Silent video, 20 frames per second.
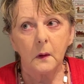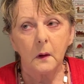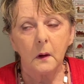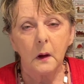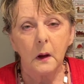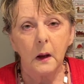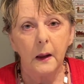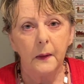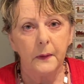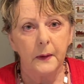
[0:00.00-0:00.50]

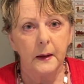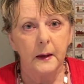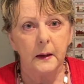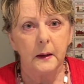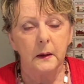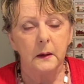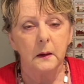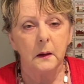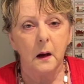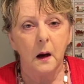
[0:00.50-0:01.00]
And
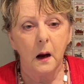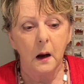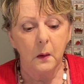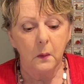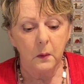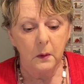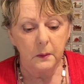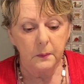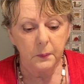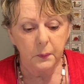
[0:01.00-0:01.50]
then I
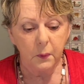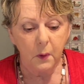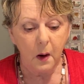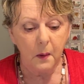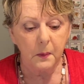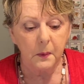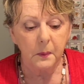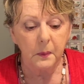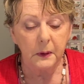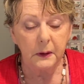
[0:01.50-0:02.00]
would
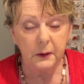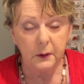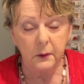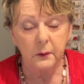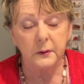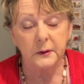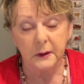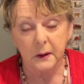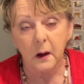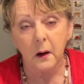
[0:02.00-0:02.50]
probably
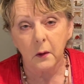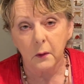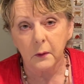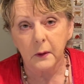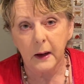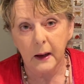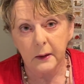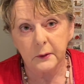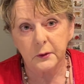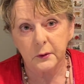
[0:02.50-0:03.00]
use a color
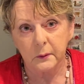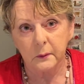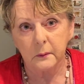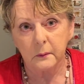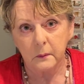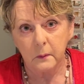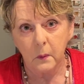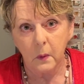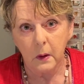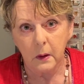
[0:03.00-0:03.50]
catcher
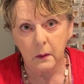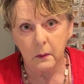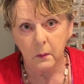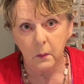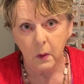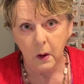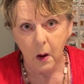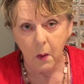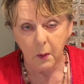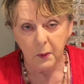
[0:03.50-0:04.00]
when
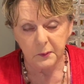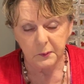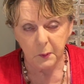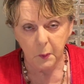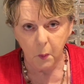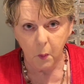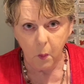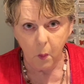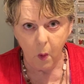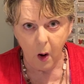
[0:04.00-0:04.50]
I was
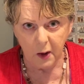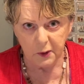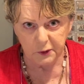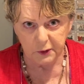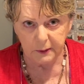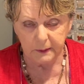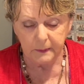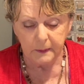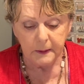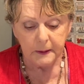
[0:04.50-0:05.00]

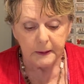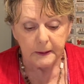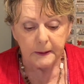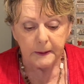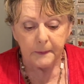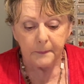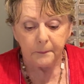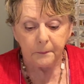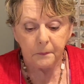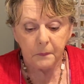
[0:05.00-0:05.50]
washing.
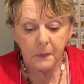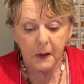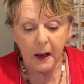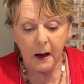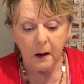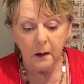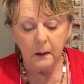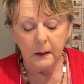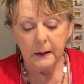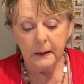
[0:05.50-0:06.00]

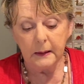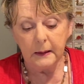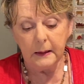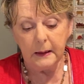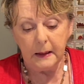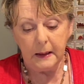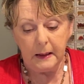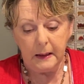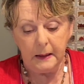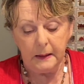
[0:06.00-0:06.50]
Now,
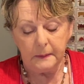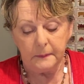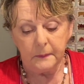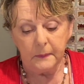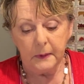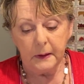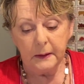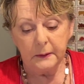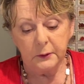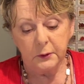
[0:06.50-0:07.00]

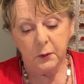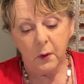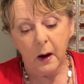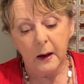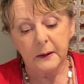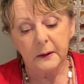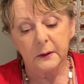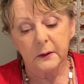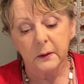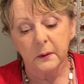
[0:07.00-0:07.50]
in trying
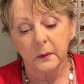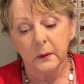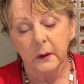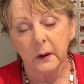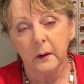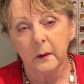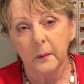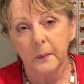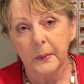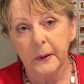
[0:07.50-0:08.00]
to do a
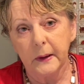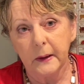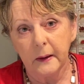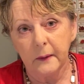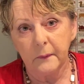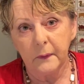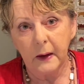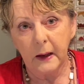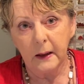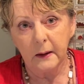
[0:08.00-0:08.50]
little bit of
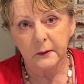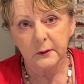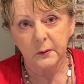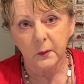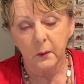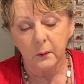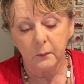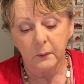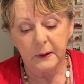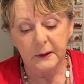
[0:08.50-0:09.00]

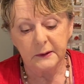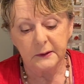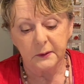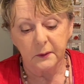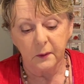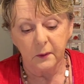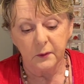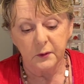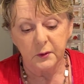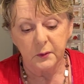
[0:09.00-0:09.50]
hands-on
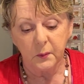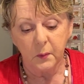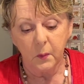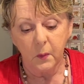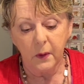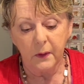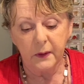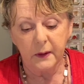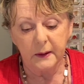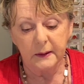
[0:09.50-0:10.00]
research
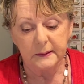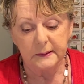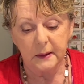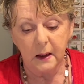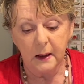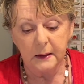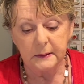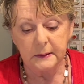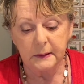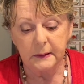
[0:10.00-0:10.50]
with this
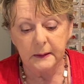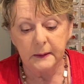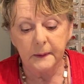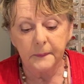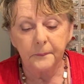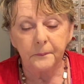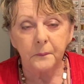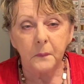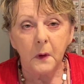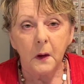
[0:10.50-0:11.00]
idea,
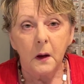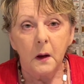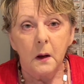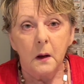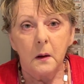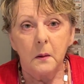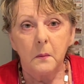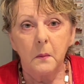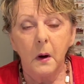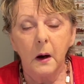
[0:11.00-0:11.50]

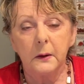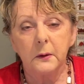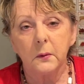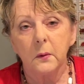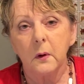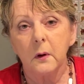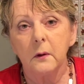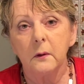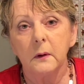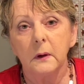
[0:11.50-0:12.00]
my
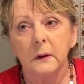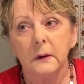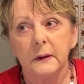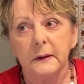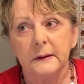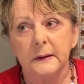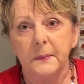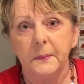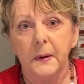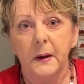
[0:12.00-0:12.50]
daughter
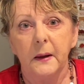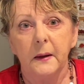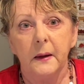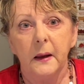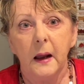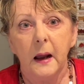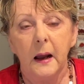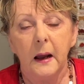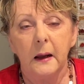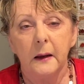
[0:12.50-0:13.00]
Elizabeth
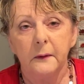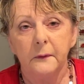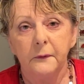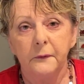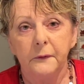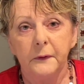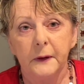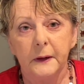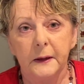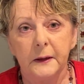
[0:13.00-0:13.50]
had
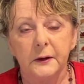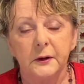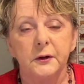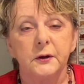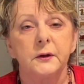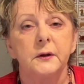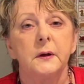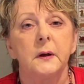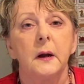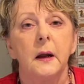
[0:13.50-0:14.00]

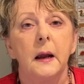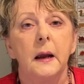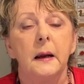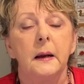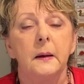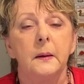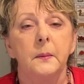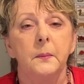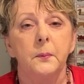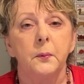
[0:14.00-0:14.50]
finished
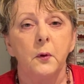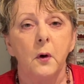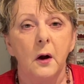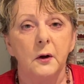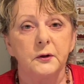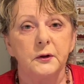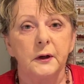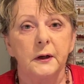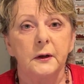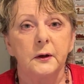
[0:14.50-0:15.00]
a
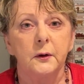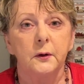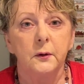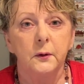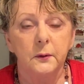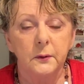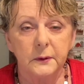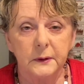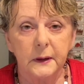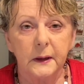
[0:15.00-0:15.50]
project
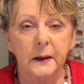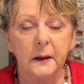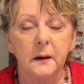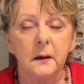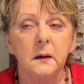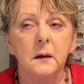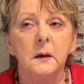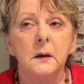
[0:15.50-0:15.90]
using